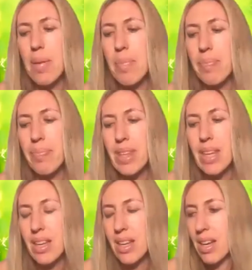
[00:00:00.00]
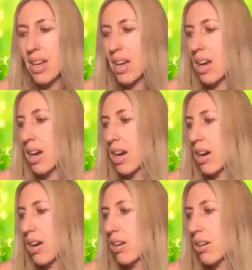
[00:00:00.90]
um,
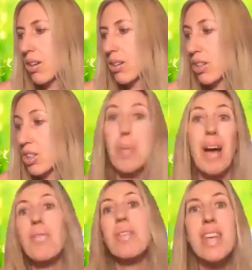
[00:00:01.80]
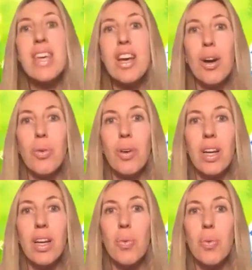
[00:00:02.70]
oh gosh, about Neo
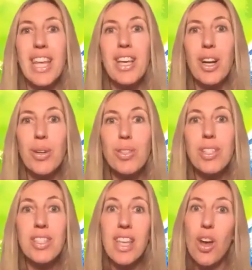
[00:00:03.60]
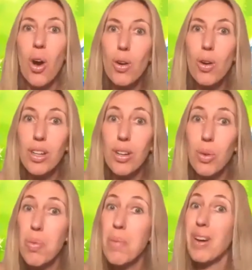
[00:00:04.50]
when he goes to see the Oracle.
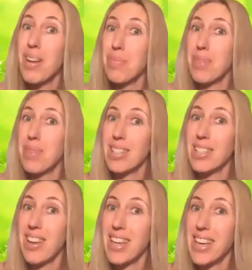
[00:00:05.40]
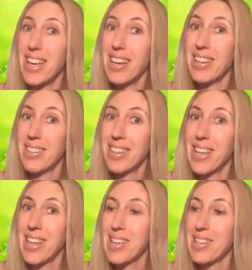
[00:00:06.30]
Remember, I'm a psychic,
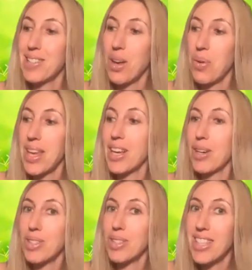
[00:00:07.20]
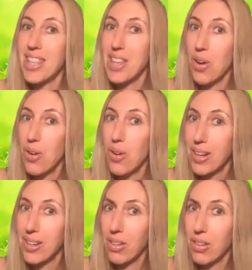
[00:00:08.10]
so he goes to see the
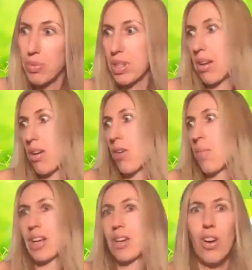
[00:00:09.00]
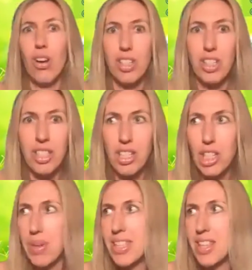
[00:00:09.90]
Oracle. I was like, oh my gosh,
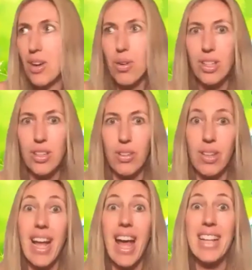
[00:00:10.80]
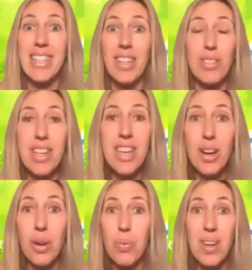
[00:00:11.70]
going to see the Oracle, and tells
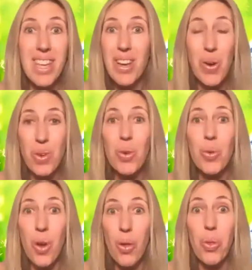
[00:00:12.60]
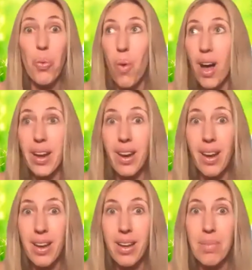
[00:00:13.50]
Neo, you're not the one,
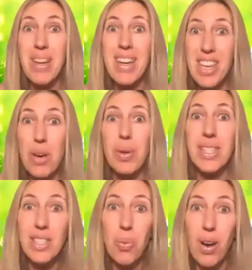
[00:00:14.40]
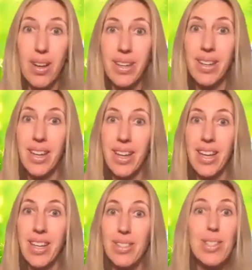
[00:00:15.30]
but Neo is the one.
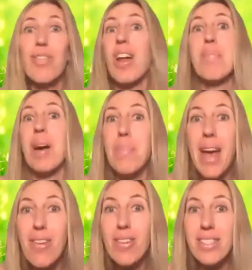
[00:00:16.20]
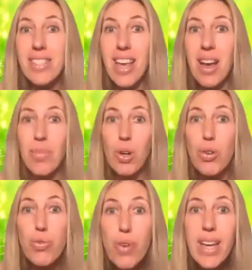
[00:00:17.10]
Sort of like my parents say, I'm
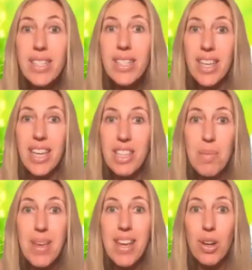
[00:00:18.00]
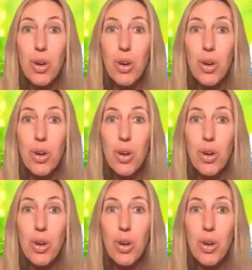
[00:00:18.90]
crazy to be in